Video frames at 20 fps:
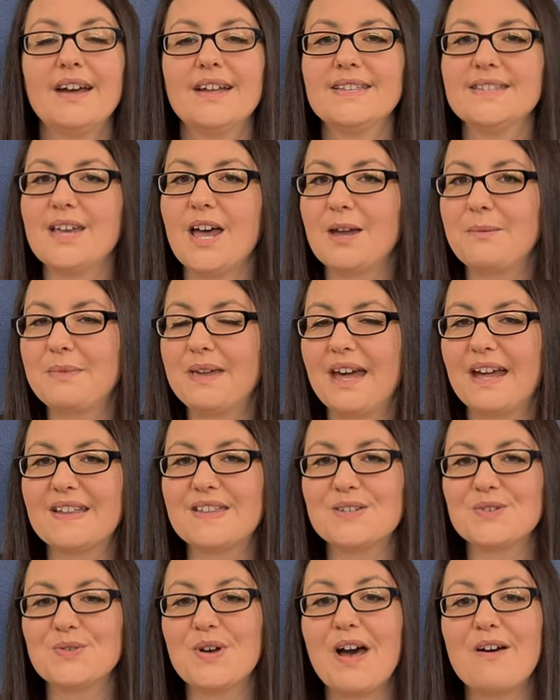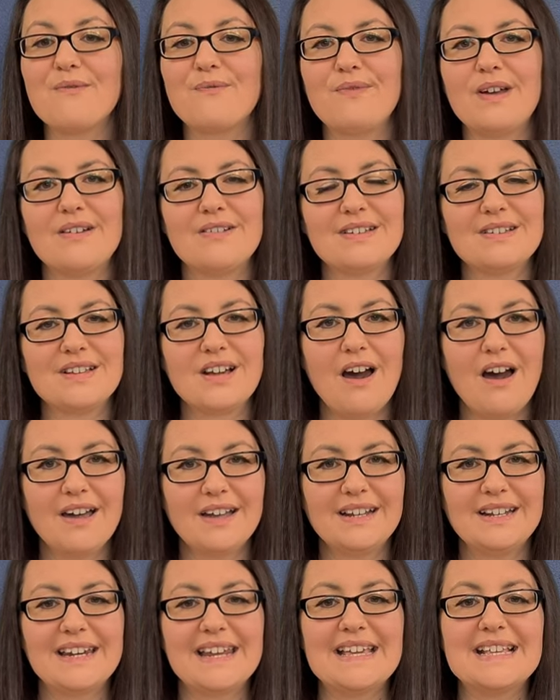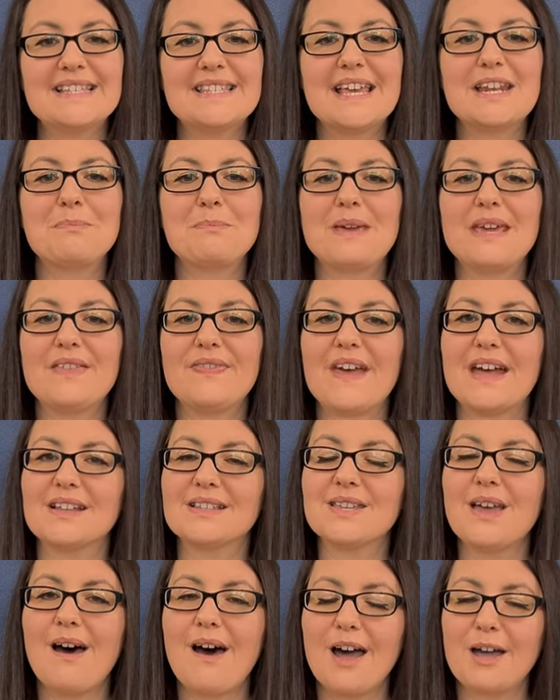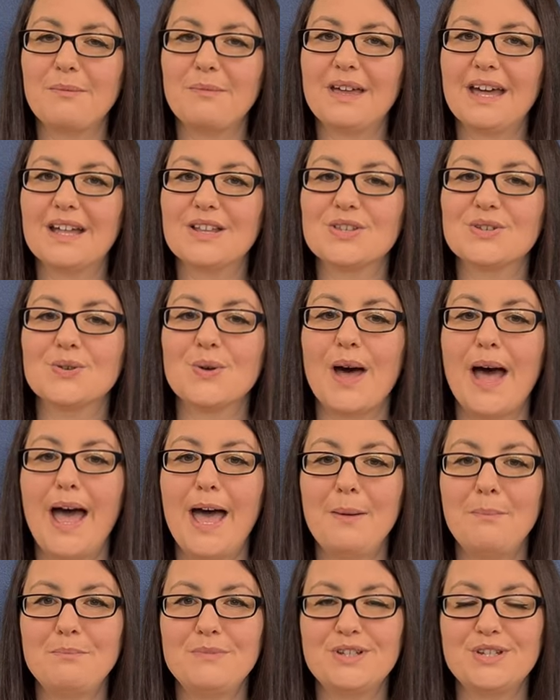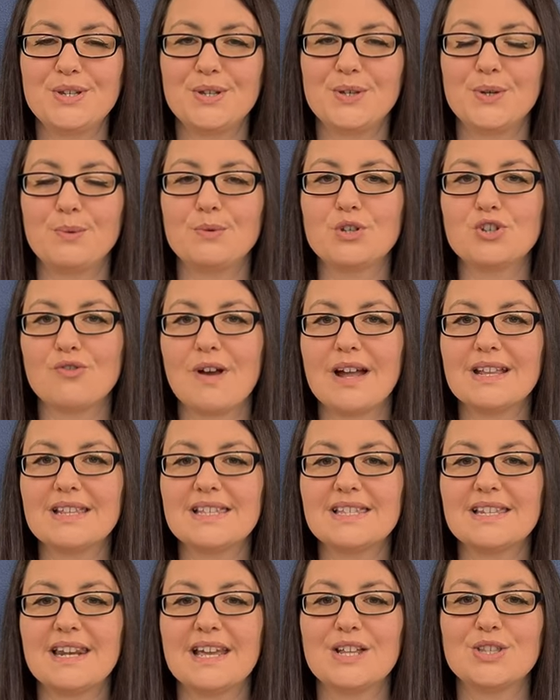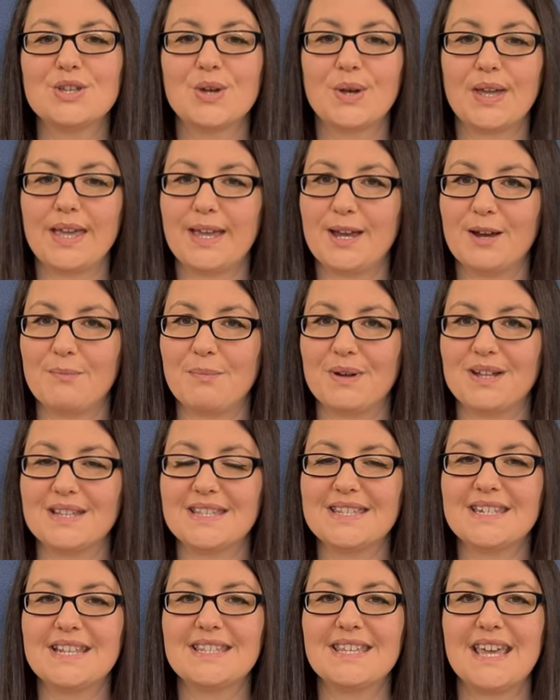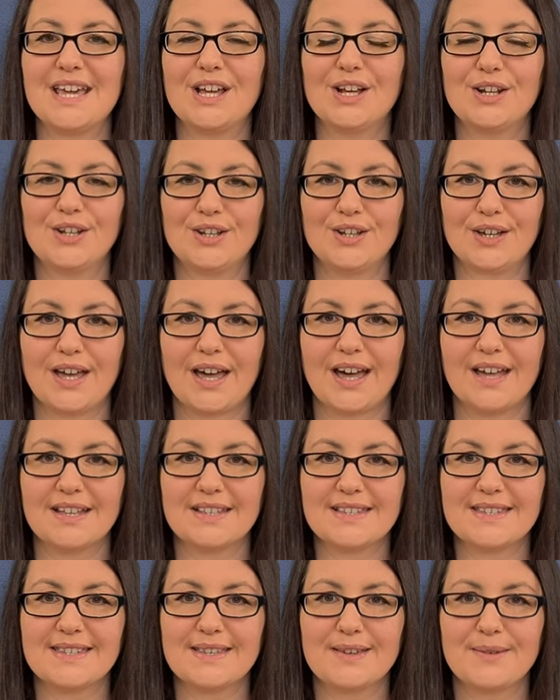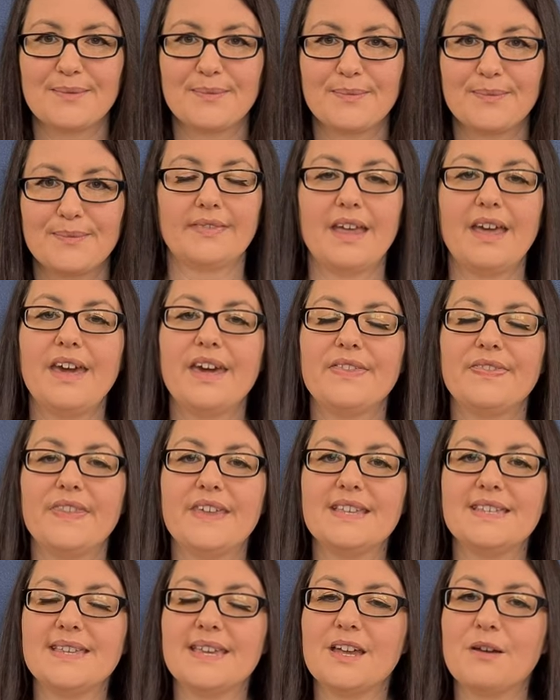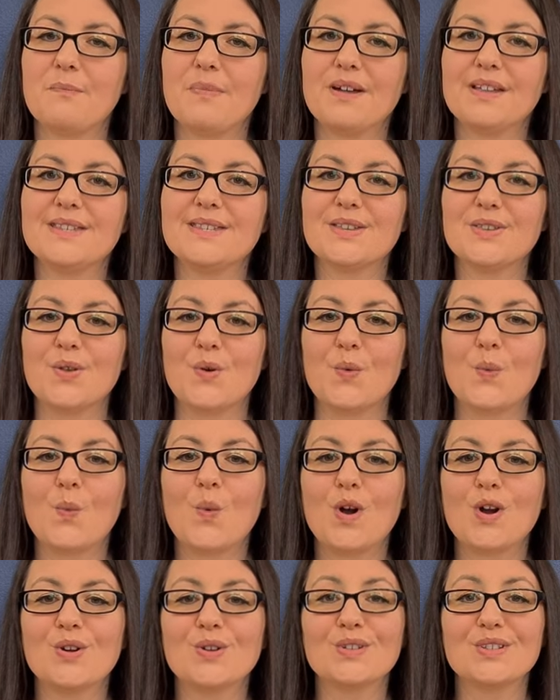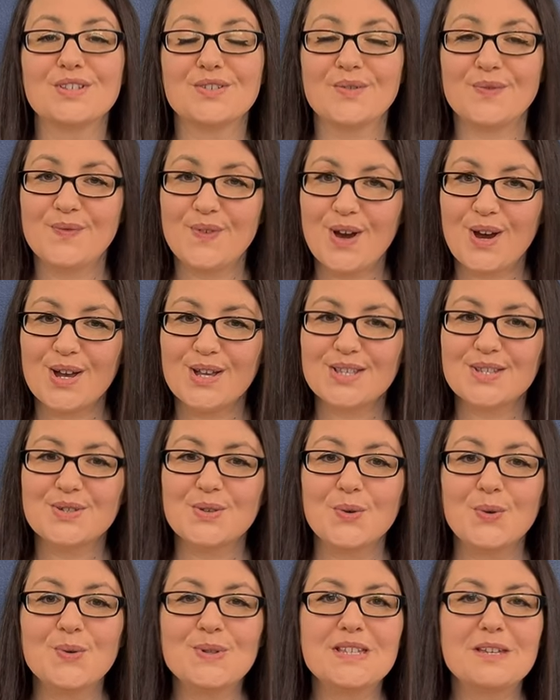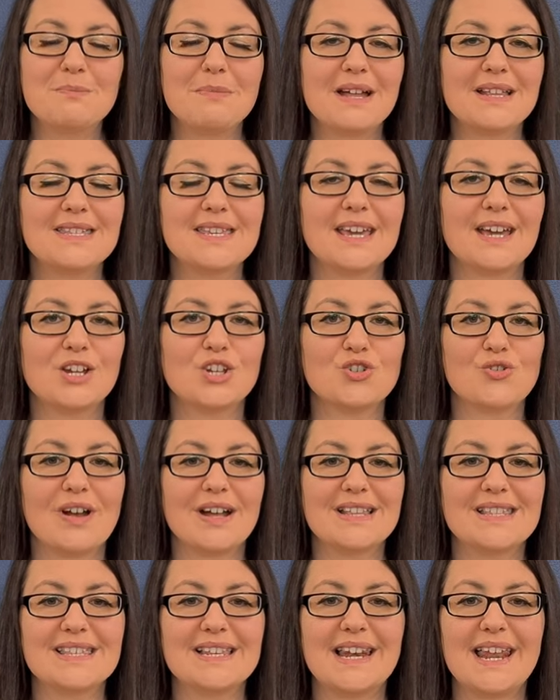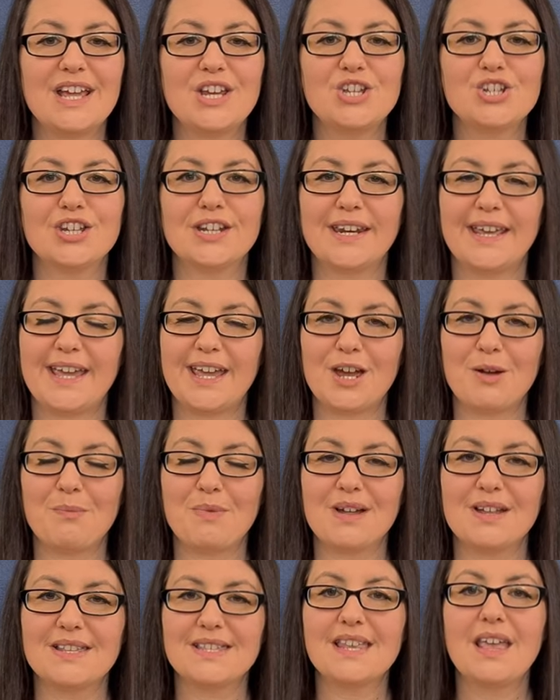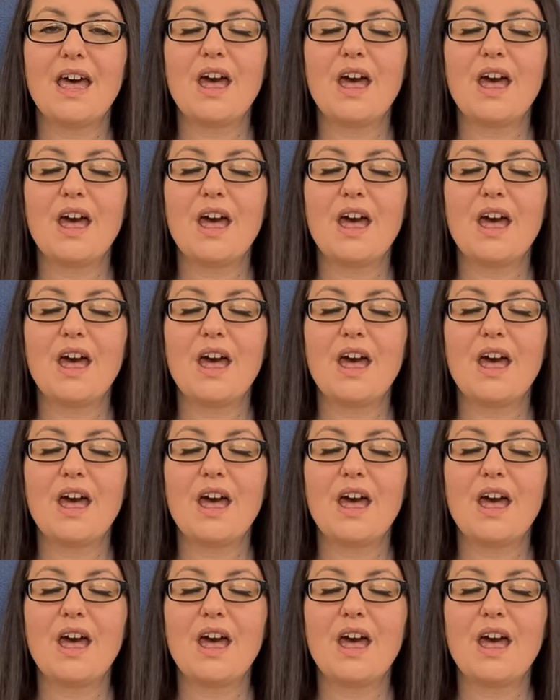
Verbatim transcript: Time Kettle have very kindly sent me their Time Kettle M2 translator earbuds to take a look at. These earbuds are the world's first automatic translation earbuds